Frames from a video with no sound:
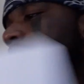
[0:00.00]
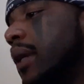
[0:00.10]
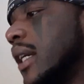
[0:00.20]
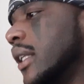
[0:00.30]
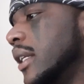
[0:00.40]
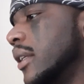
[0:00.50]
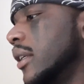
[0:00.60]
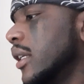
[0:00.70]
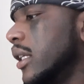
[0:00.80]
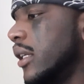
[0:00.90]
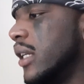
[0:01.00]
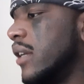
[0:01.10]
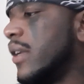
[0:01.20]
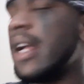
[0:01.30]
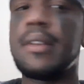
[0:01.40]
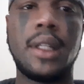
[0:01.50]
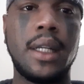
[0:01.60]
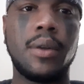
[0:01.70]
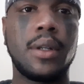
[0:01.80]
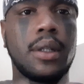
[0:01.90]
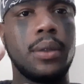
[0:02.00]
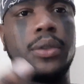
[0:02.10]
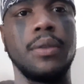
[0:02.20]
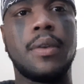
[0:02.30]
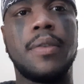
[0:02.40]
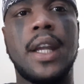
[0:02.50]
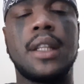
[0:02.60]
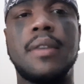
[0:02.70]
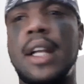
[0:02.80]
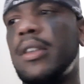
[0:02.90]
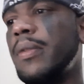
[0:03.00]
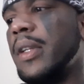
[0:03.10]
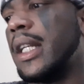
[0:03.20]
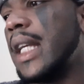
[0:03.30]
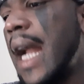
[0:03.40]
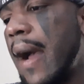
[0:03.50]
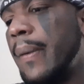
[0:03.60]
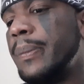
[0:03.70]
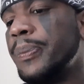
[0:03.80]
correctly, you'll never have the legal conclusive effect of actually filling it out.